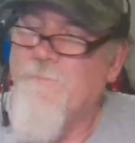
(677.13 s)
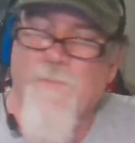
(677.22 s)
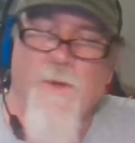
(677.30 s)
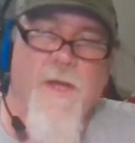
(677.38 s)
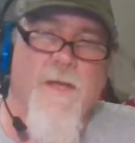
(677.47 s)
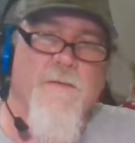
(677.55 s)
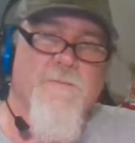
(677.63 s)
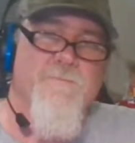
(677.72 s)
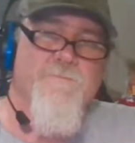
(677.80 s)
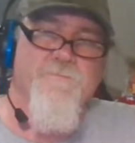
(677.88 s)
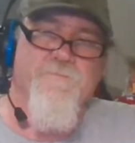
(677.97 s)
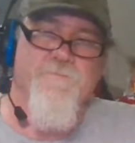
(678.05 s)
but
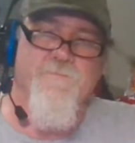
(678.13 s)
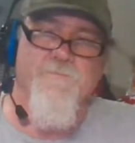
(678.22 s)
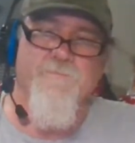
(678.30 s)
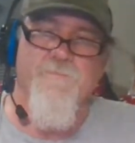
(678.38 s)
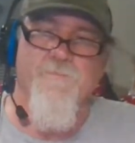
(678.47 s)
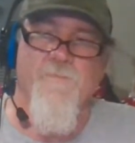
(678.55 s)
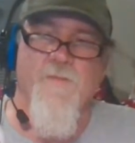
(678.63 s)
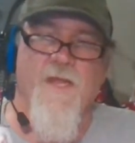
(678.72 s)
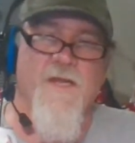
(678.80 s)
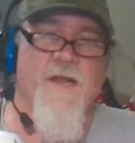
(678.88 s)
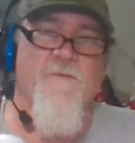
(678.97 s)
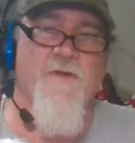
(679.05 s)
it
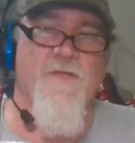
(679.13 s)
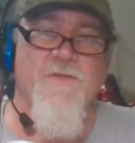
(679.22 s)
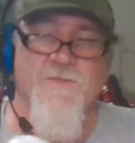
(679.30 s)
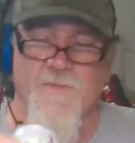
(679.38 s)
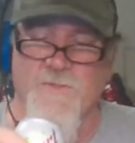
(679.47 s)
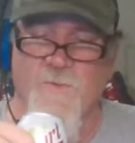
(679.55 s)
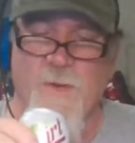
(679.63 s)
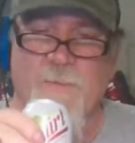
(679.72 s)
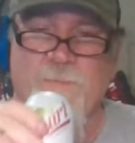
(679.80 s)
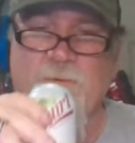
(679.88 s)
never used to squeak